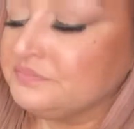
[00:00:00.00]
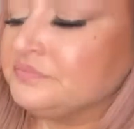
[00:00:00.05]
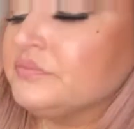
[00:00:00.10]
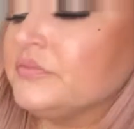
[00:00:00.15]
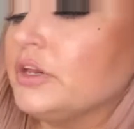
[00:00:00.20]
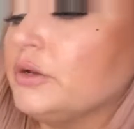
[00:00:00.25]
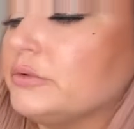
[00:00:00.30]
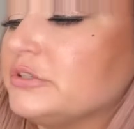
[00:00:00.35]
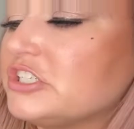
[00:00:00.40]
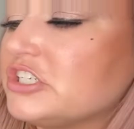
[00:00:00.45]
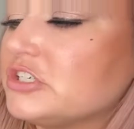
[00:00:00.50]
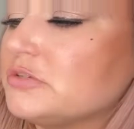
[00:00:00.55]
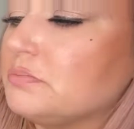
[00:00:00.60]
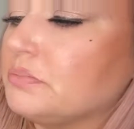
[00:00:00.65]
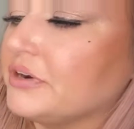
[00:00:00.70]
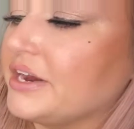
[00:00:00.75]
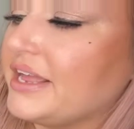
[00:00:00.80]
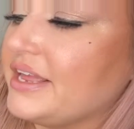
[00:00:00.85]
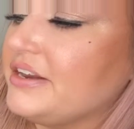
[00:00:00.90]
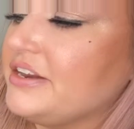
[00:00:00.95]
which is
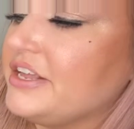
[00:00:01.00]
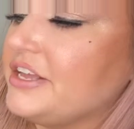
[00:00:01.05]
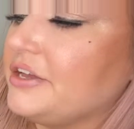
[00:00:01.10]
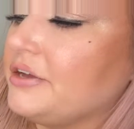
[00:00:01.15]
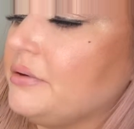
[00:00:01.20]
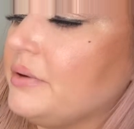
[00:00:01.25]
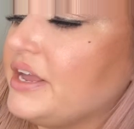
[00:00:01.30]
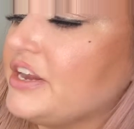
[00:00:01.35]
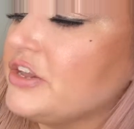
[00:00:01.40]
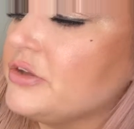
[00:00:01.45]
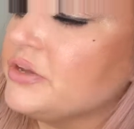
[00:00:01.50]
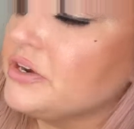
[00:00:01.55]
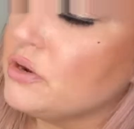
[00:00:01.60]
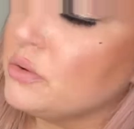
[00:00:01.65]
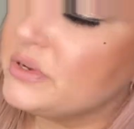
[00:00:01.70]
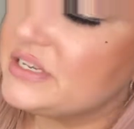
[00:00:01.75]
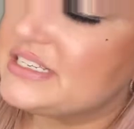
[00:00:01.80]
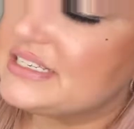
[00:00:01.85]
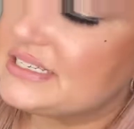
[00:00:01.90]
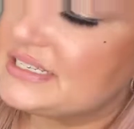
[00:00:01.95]
brand new, and you can
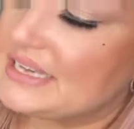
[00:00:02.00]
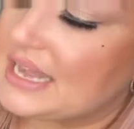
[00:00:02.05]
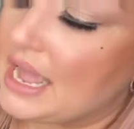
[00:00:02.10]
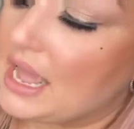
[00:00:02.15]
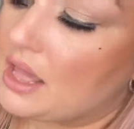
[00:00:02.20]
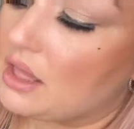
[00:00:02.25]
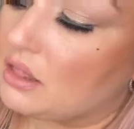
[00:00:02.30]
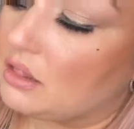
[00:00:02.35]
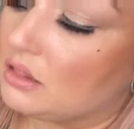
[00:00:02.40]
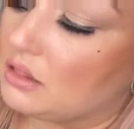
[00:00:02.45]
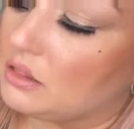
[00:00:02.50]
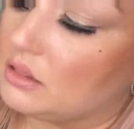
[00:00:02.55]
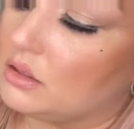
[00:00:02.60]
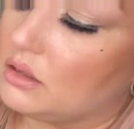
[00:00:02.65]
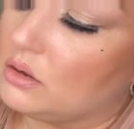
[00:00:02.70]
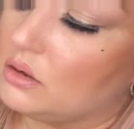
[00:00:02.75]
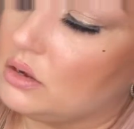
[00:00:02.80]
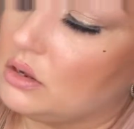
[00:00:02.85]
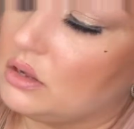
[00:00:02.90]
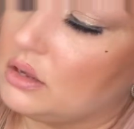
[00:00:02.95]
always tell